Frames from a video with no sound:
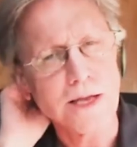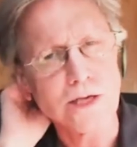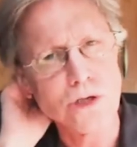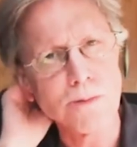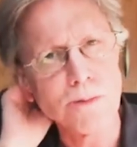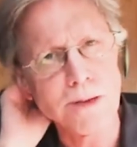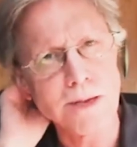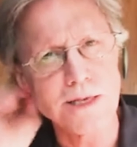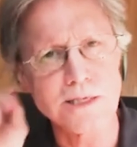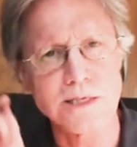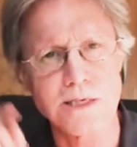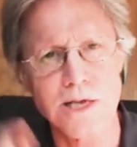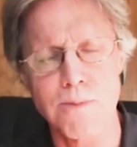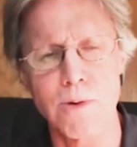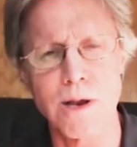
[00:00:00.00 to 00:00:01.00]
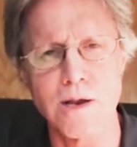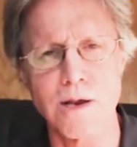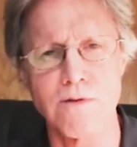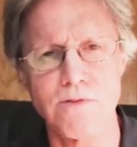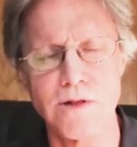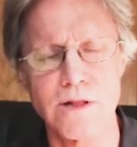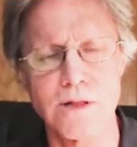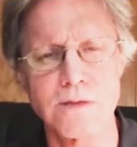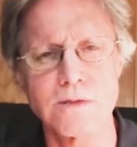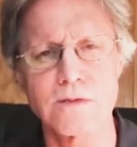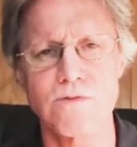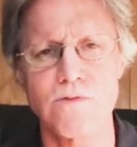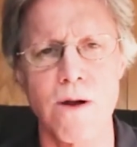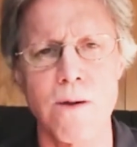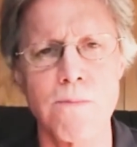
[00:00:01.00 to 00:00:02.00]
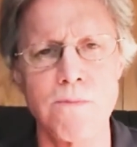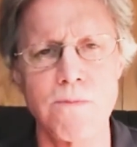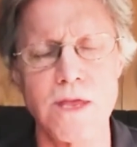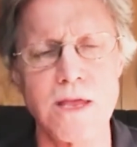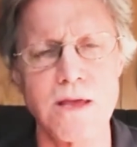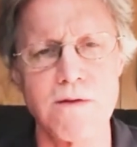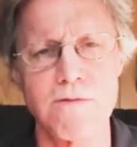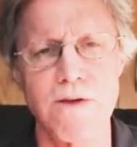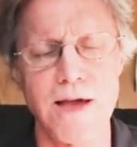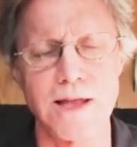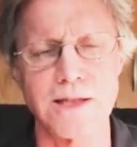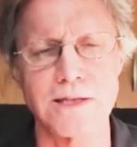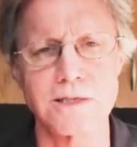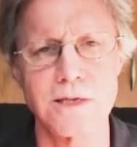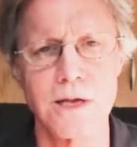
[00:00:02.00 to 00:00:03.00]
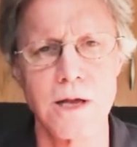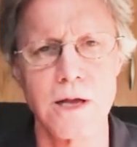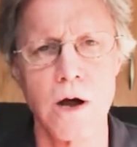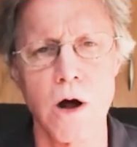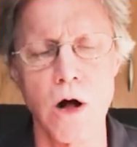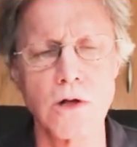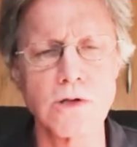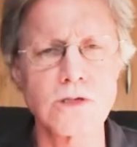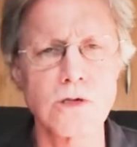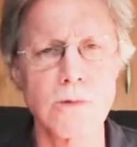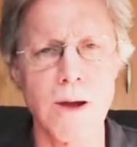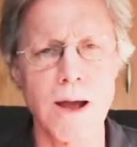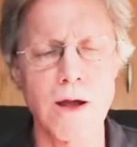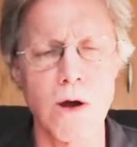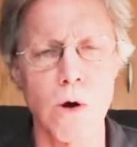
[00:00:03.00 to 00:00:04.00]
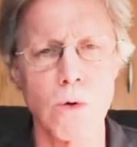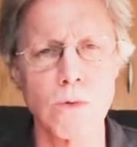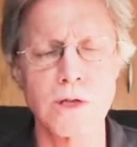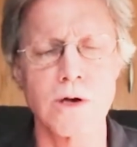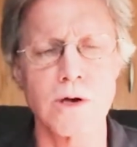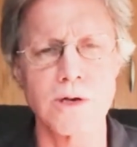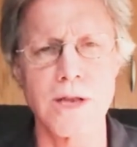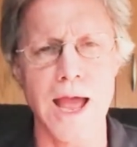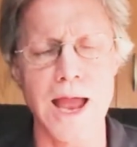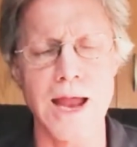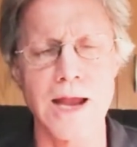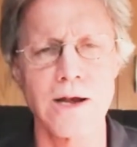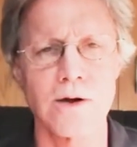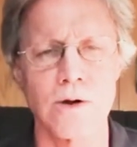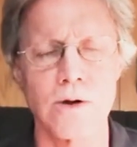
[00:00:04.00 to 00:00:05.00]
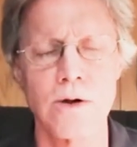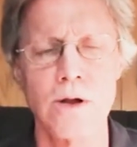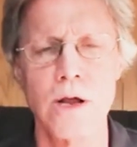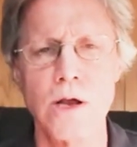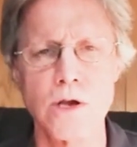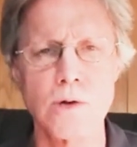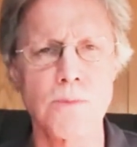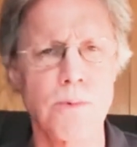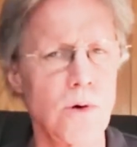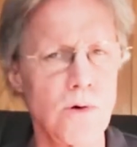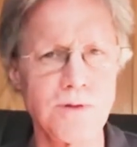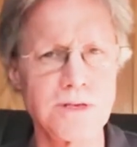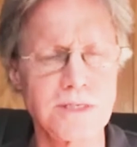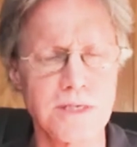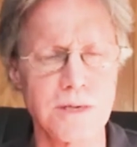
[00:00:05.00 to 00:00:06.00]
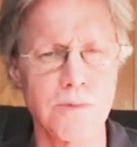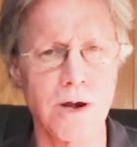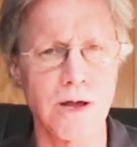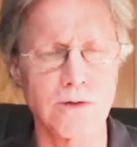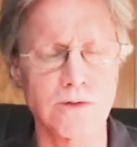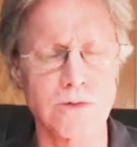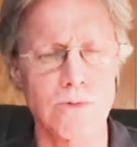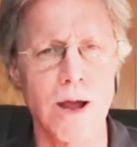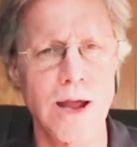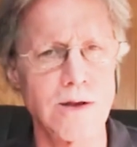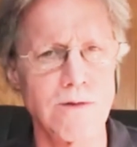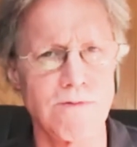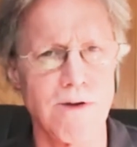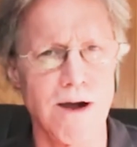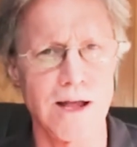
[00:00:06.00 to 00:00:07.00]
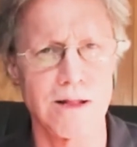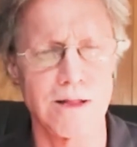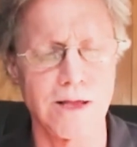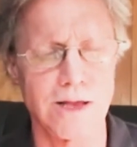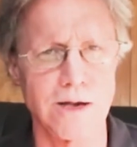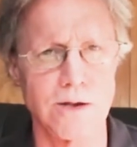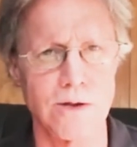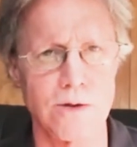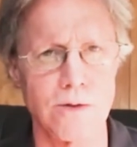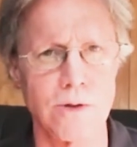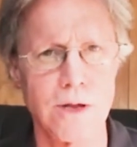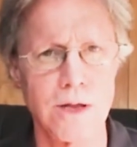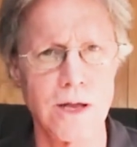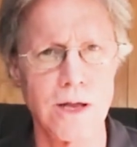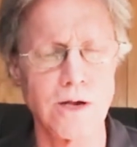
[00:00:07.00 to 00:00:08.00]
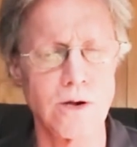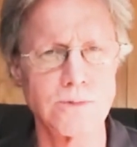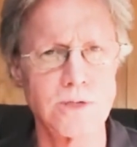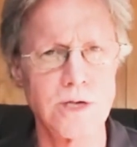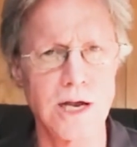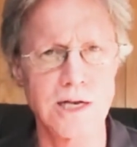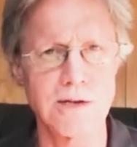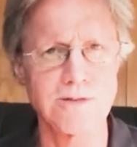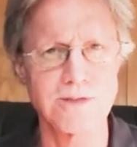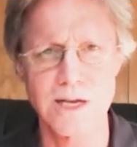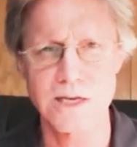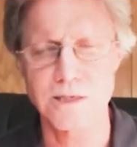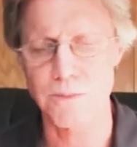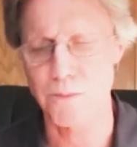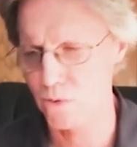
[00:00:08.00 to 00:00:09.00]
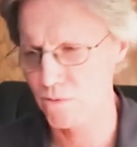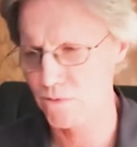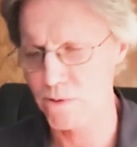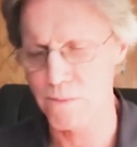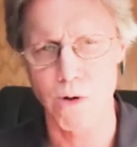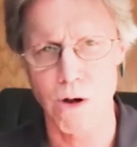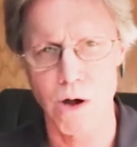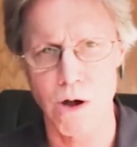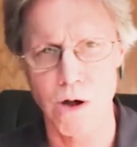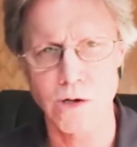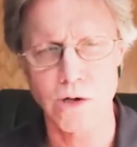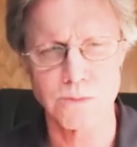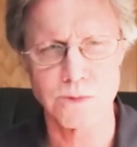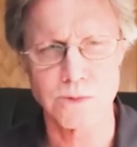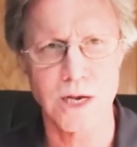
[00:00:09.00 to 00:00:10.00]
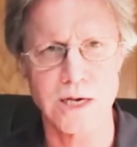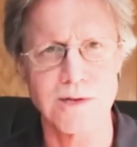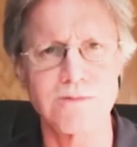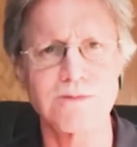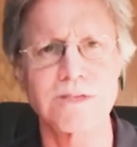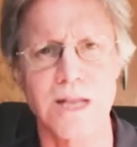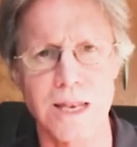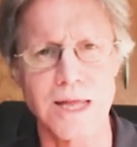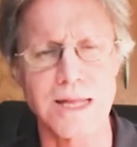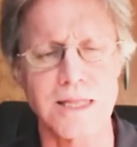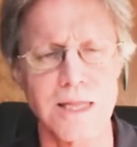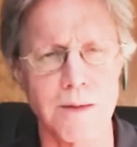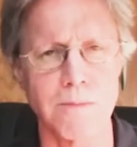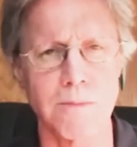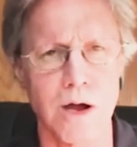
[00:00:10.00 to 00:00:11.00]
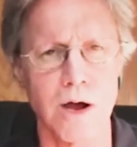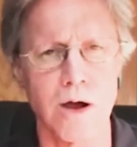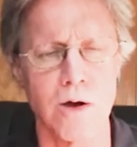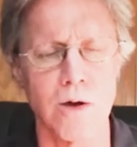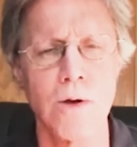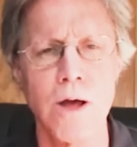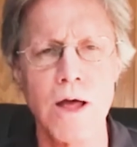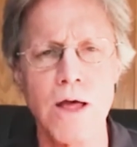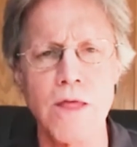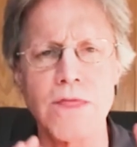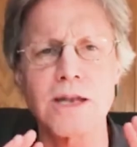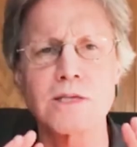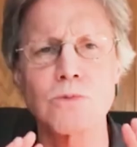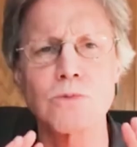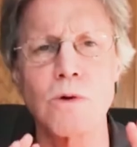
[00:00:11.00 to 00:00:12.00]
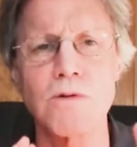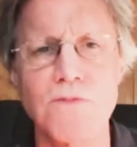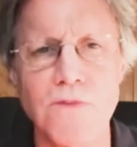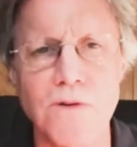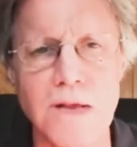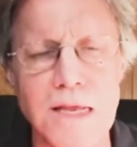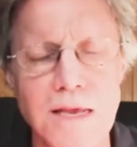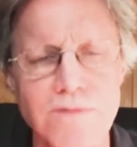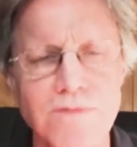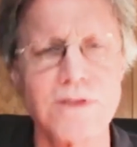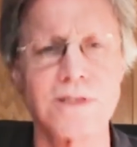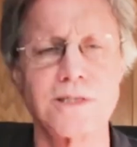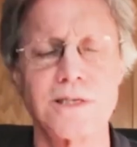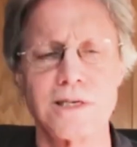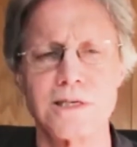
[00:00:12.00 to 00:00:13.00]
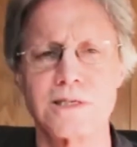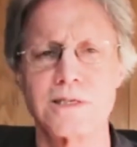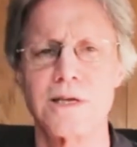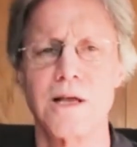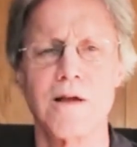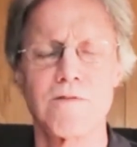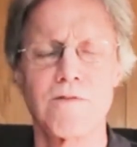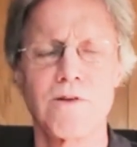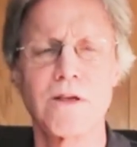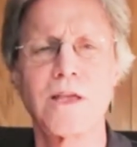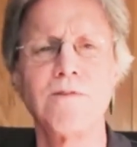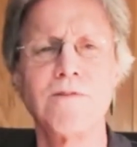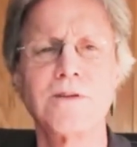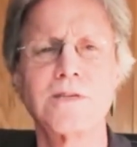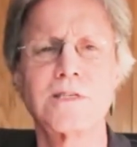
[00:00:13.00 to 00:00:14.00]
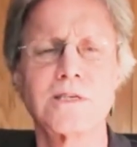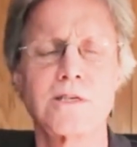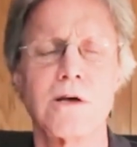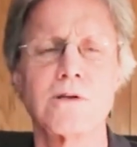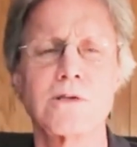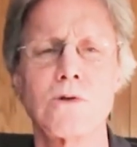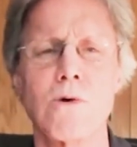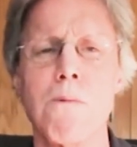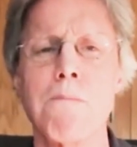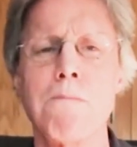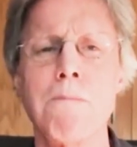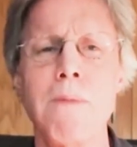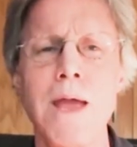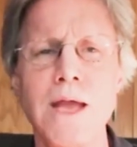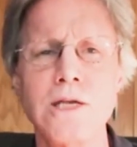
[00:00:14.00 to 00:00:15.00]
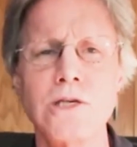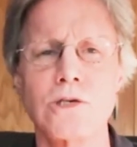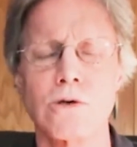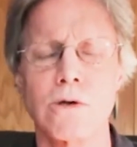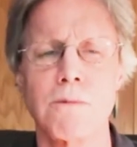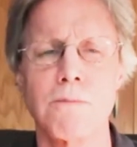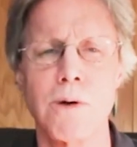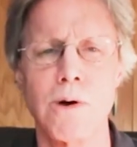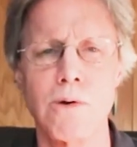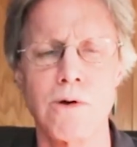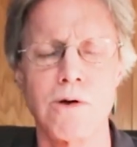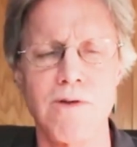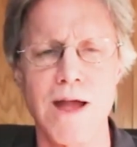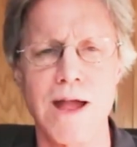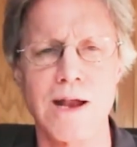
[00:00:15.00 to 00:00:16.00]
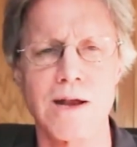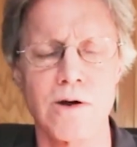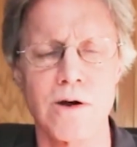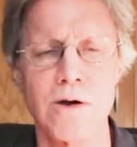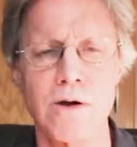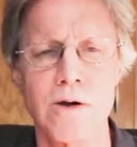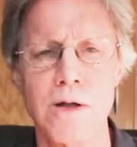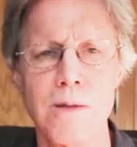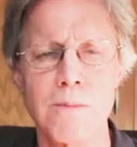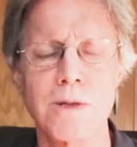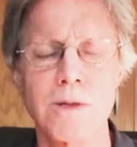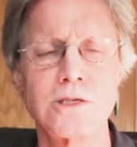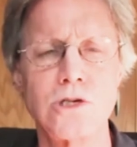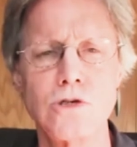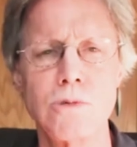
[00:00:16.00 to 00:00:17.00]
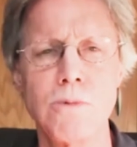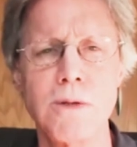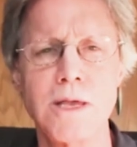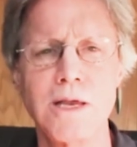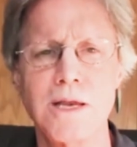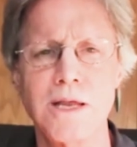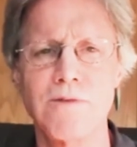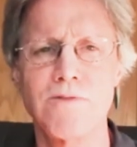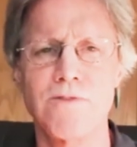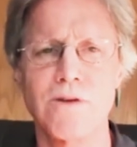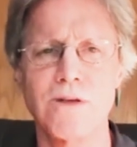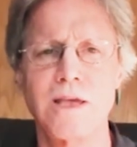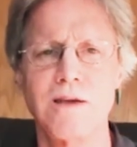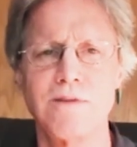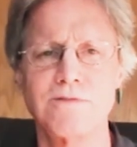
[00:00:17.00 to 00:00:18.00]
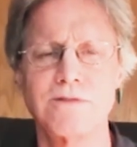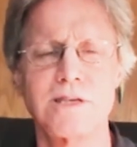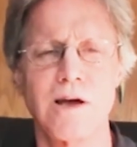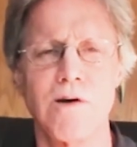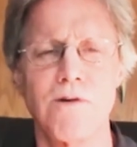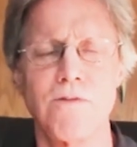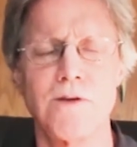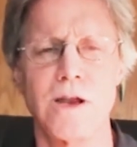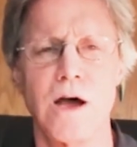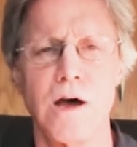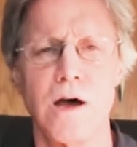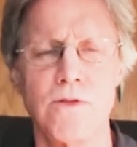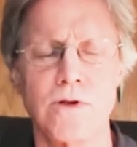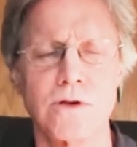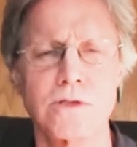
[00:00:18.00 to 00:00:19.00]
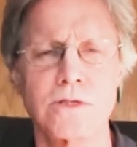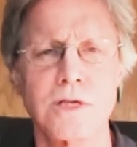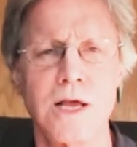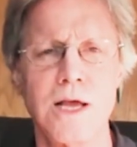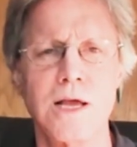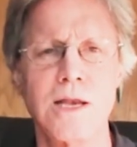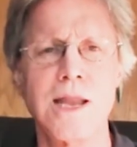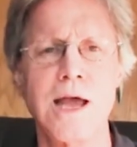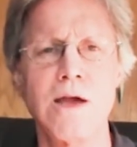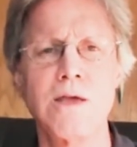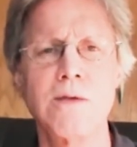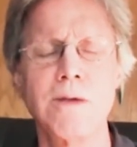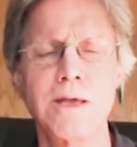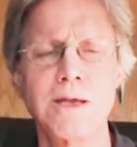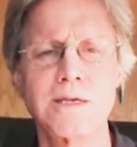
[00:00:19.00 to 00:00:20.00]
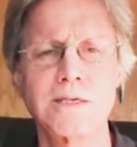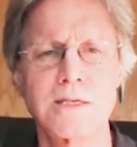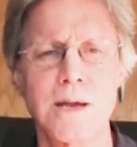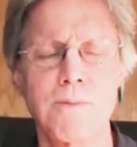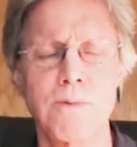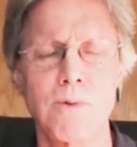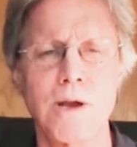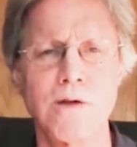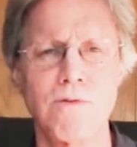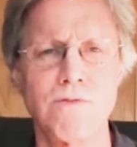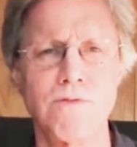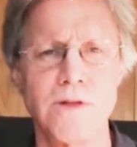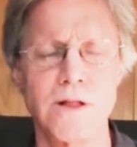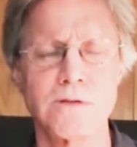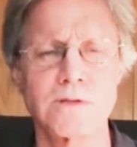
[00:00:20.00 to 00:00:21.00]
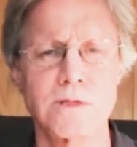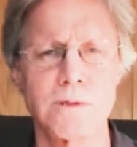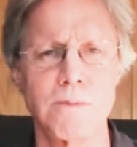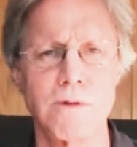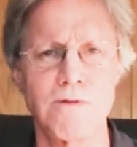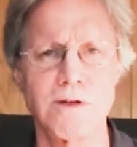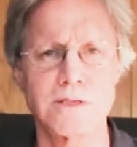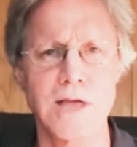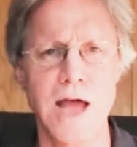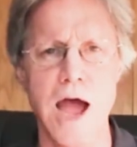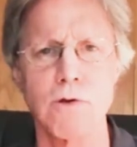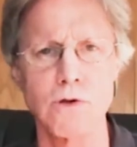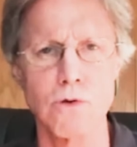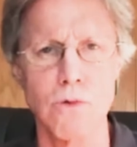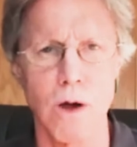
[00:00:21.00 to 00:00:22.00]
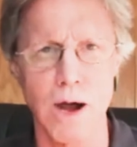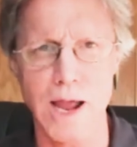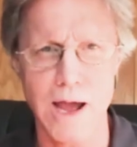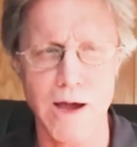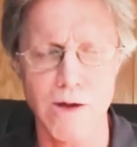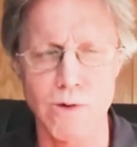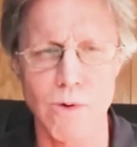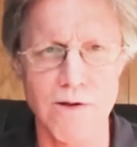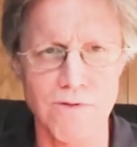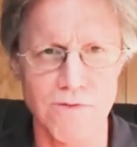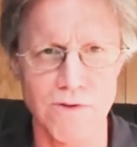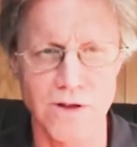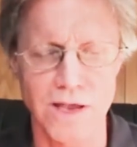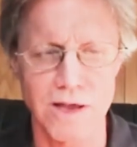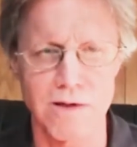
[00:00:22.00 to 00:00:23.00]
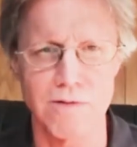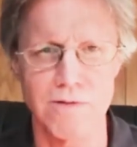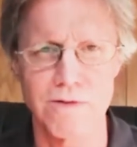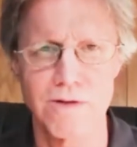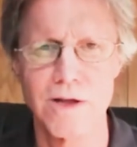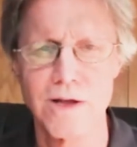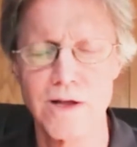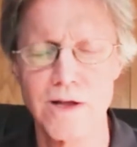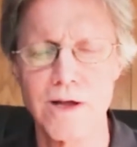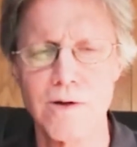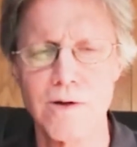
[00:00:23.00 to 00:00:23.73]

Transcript: As you begin to separate your feelings from the events. Also, by holding on to anger, you're proving someone else right who violated you. And your objective is not to prove them wrong. Your objective is to let them go. That is what forgiveness is. Forgiveness is also a major component of anger because as you begin to forgive self and others, now you begin to separate your feelings from the events. How do I? How do I forgive?